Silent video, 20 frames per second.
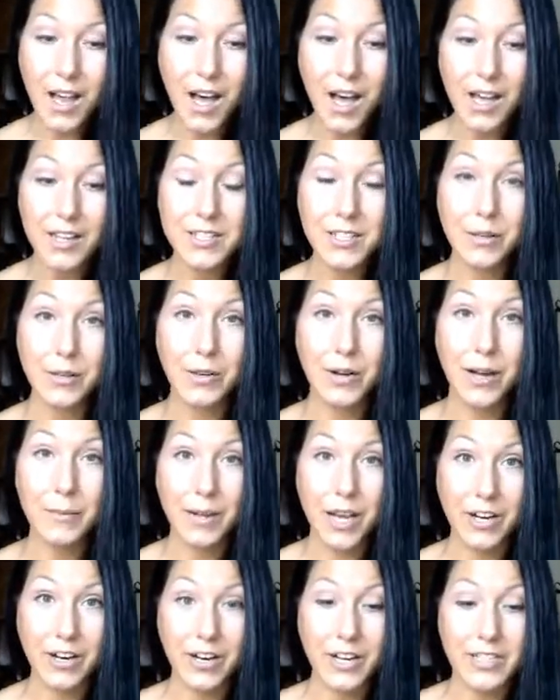So I'm
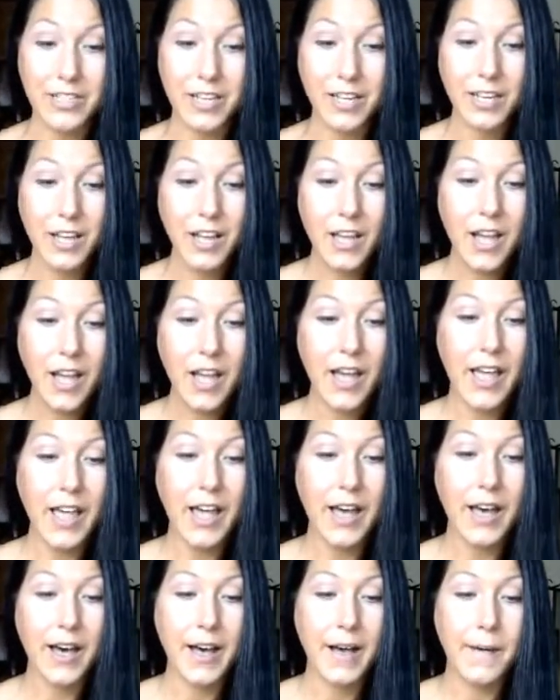not crazy.
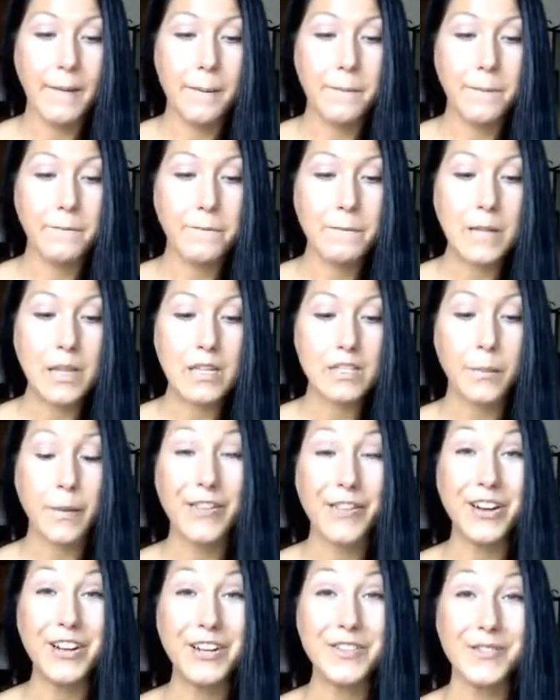Some
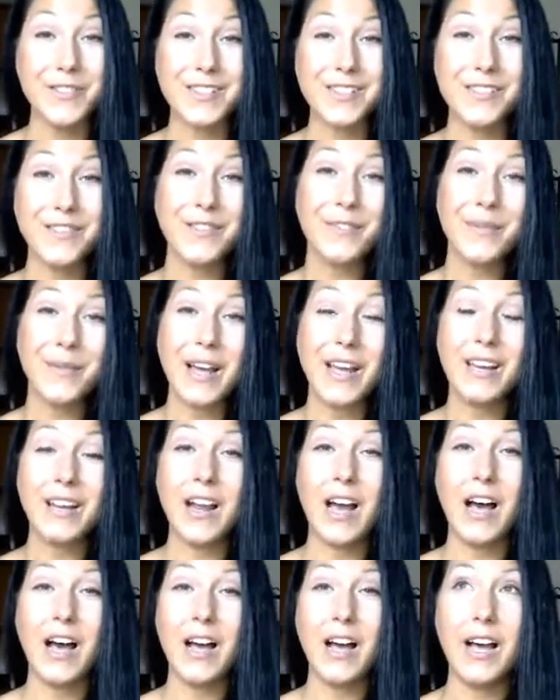other interests of mine,
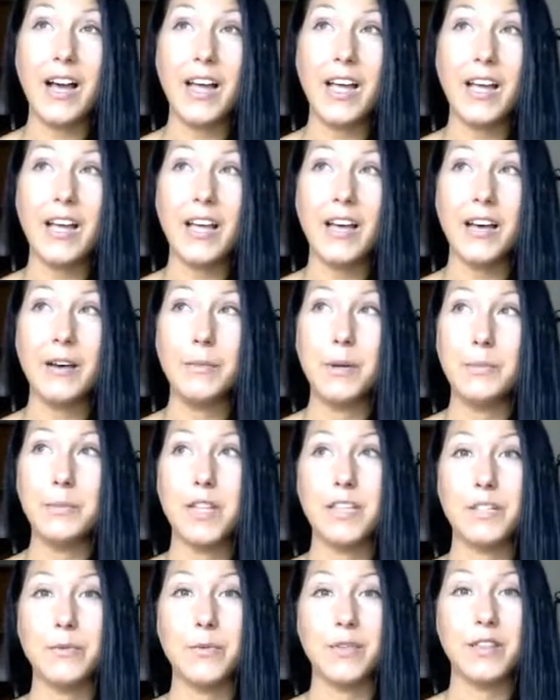I am
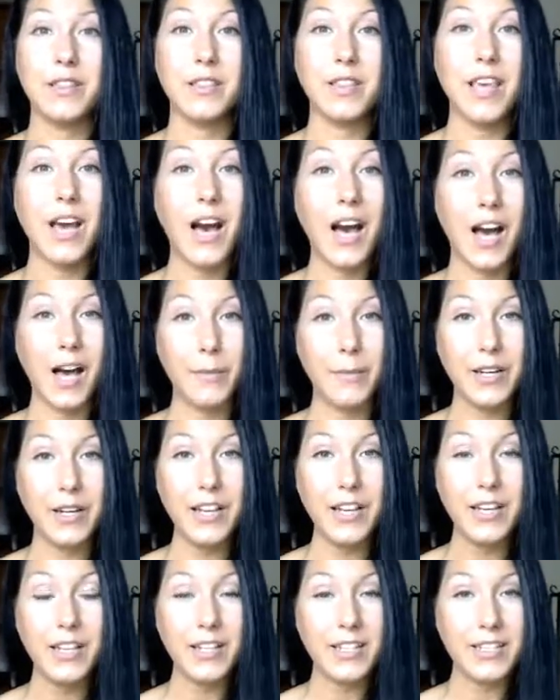obsessed with
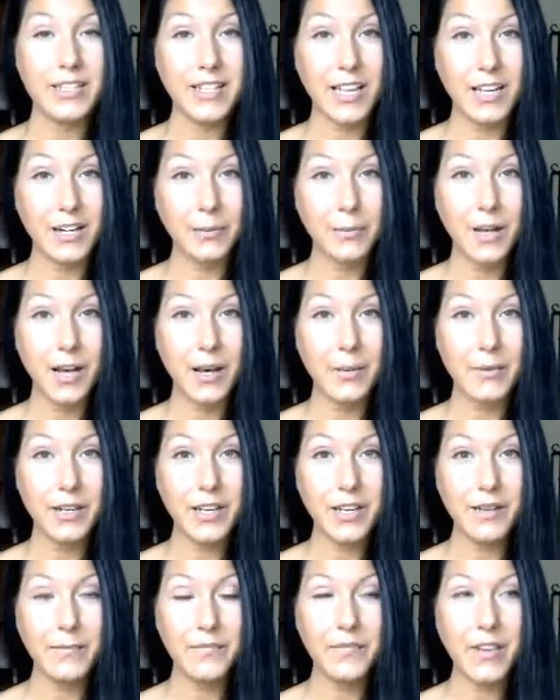comedy, like stand-up
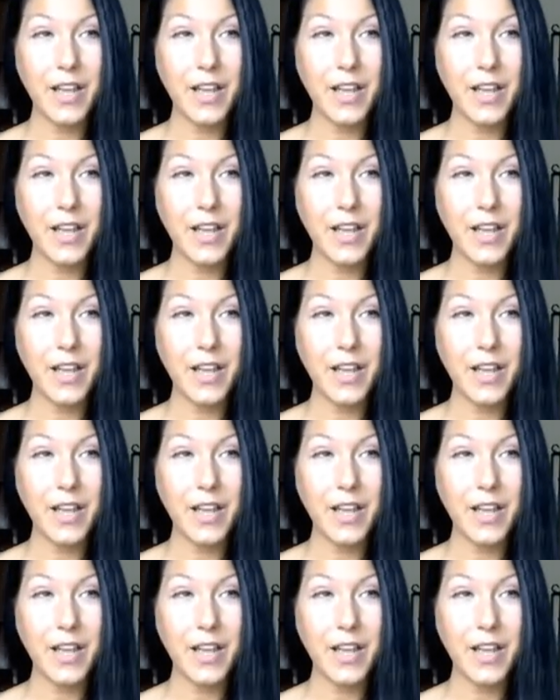comedy.